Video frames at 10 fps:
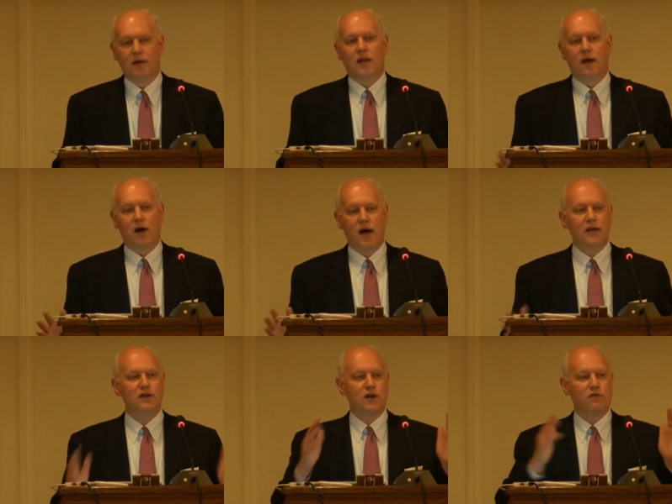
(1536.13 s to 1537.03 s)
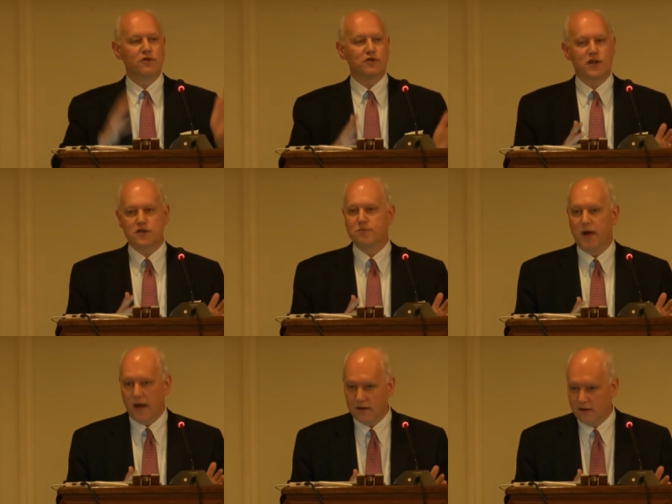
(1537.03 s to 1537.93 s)
Now either governance doesn't
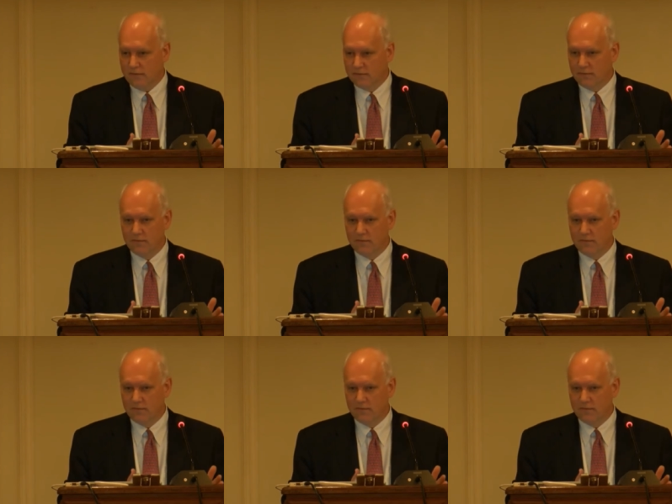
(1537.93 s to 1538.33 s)
matter